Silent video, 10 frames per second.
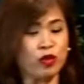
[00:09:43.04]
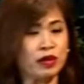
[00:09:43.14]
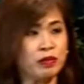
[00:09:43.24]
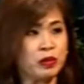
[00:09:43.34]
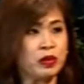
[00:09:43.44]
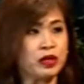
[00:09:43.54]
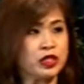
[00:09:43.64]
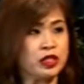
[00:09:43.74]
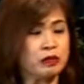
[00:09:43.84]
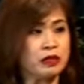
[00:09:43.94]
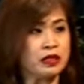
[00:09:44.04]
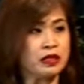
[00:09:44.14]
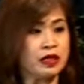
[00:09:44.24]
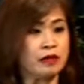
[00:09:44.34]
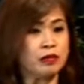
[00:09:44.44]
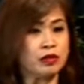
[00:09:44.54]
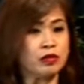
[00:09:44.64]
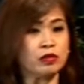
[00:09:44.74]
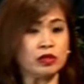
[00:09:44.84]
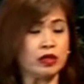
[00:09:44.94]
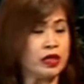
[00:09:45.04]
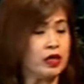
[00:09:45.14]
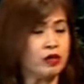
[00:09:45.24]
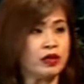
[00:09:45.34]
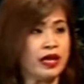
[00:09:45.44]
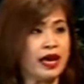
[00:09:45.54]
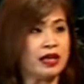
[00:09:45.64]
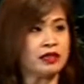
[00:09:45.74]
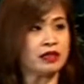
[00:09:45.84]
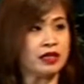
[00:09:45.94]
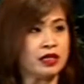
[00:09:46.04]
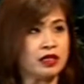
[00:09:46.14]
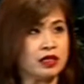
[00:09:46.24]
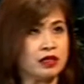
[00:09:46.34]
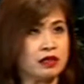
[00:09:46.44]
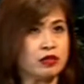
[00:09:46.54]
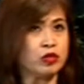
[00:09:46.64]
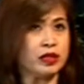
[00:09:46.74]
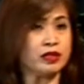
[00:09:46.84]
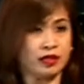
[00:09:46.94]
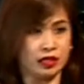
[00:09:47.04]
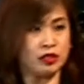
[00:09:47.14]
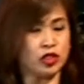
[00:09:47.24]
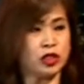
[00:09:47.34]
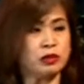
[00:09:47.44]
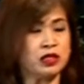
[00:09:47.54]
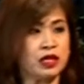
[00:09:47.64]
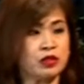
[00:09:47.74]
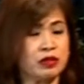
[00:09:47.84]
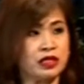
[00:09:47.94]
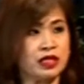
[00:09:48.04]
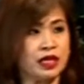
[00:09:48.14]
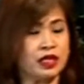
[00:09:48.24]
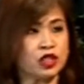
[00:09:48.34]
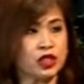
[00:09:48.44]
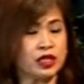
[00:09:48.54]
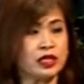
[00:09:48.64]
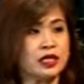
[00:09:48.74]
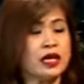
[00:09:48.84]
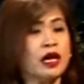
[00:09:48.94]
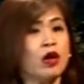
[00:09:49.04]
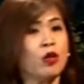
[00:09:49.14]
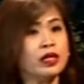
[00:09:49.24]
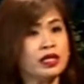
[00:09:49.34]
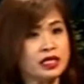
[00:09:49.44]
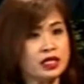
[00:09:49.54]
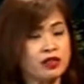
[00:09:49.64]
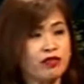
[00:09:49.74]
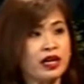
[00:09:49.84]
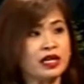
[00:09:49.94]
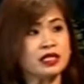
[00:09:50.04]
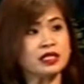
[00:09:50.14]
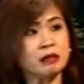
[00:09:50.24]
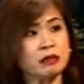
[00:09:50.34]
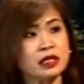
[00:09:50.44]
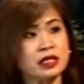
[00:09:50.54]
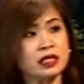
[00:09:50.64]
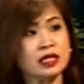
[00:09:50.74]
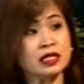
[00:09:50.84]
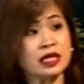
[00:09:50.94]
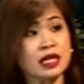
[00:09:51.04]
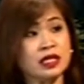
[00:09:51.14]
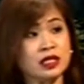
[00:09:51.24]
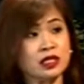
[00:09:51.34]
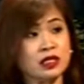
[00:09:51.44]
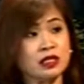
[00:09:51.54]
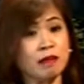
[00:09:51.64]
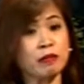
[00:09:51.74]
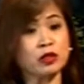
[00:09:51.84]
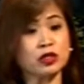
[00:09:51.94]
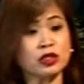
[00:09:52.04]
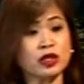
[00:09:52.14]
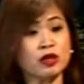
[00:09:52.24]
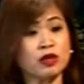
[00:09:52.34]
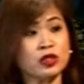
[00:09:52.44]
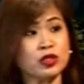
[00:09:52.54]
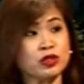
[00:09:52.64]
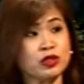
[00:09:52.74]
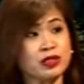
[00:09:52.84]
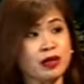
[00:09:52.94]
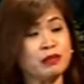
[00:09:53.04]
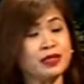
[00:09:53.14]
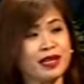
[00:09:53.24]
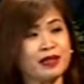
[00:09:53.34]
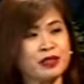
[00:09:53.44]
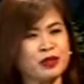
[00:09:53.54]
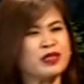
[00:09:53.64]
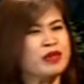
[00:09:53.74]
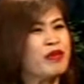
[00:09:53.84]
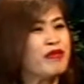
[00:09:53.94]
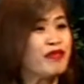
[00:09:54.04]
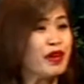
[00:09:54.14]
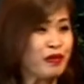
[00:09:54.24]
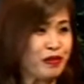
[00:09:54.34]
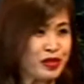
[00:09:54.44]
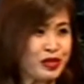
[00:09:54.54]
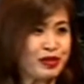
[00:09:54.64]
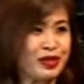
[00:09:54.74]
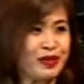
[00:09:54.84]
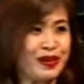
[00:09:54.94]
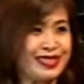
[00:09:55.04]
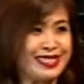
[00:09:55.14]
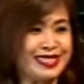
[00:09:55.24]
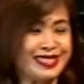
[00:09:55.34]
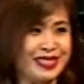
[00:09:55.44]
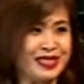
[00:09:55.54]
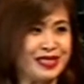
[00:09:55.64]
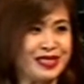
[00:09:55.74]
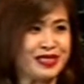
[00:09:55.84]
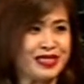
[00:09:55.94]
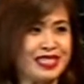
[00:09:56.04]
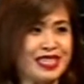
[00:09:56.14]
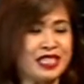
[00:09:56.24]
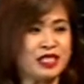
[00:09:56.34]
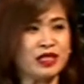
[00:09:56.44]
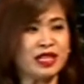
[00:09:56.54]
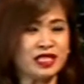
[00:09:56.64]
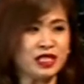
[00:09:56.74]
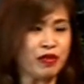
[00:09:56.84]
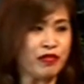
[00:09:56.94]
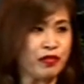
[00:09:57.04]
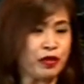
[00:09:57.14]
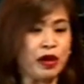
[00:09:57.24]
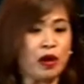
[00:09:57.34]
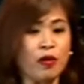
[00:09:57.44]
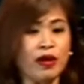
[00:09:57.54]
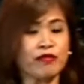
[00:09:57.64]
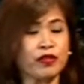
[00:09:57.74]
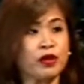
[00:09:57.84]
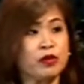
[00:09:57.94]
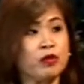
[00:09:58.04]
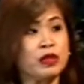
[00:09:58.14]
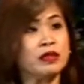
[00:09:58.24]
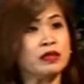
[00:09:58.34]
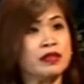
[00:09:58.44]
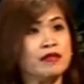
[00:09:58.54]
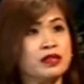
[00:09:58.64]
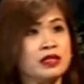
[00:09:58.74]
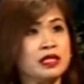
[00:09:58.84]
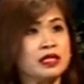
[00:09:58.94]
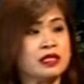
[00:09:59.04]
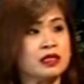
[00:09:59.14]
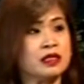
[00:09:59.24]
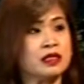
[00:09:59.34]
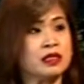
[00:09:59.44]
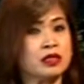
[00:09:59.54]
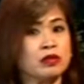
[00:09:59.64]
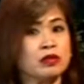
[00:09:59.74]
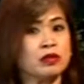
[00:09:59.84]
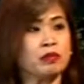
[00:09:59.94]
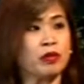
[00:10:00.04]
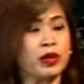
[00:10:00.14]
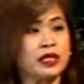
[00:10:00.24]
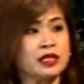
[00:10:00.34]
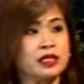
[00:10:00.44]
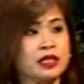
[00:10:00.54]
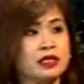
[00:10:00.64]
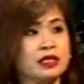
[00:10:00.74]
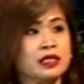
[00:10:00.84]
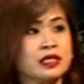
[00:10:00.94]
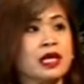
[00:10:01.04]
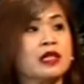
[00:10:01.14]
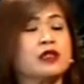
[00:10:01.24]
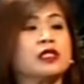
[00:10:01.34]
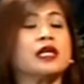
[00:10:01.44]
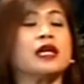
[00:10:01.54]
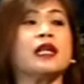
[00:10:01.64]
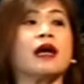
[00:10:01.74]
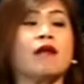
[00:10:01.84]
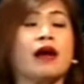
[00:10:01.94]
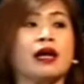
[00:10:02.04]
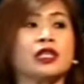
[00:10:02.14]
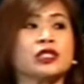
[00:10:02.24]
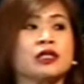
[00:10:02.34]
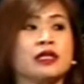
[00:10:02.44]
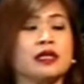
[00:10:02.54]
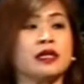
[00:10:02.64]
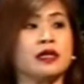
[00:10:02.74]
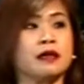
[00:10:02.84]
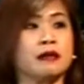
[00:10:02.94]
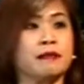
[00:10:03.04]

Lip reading: then one broker should be can only handle like, as Jim said, 20 agents. Well, this is fine. It doesn't mean that the selling doesn't stop because there are also sub-sellers or the referrers, we call it in the industry. So they can still refer. However, what gives this as a good point is that the sellers can now actually